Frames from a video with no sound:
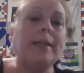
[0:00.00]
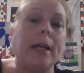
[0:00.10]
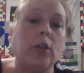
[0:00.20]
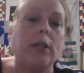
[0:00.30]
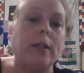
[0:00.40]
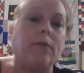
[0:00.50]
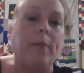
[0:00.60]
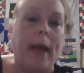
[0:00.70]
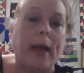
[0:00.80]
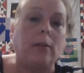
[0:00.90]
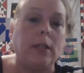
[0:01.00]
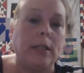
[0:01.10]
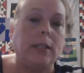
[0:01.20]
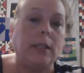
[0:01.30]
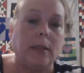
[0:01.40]
actually a different pattern because
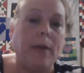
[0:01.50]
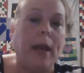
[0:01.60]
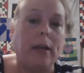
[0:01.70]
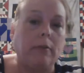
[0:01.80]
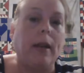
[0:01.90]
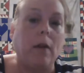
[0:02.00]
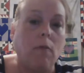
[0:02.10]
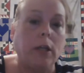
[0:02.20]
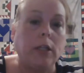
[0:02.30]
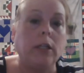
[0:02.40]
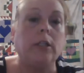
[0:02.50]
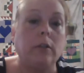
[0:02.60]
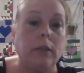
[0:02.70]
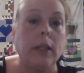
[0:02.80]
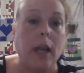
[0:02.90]
this is the pattern that I wanted to
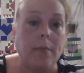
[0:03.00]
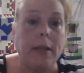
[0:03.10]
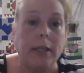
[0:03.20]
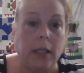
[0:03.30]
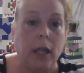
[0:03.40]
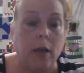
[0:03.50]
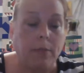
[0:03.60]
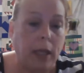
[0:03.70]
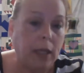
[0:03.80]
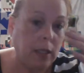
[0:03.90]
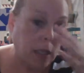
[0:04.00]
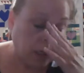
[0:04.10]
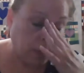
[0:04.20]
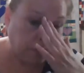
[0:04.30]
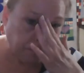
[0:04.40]
do, and then I messed it up
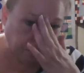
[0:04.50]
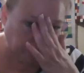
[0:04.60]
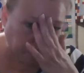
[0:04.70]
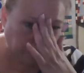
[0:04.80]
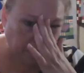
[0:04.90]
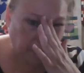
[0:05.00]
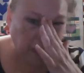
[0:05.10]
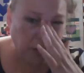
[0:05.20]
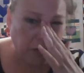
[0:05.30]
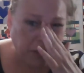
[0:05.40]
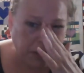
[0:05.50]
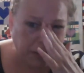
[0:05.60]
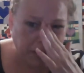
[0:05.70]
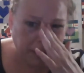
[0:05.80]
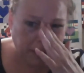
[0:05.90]
and used
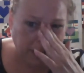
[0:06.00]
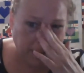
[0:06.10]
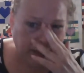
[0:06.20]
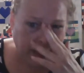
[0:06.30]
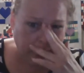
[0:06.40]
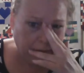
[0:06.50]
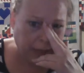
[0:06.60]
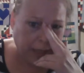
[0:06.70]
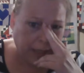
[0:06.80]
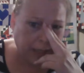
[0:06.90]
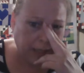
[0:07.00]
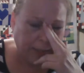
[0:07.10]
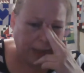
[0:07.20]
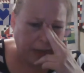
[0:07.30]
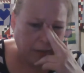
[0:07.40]
this pattern instead of this
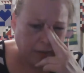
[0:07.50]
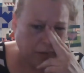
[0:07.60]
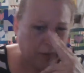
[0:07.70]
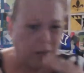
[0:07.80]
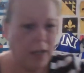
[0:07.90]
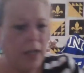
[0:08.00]
pattern on the quilt,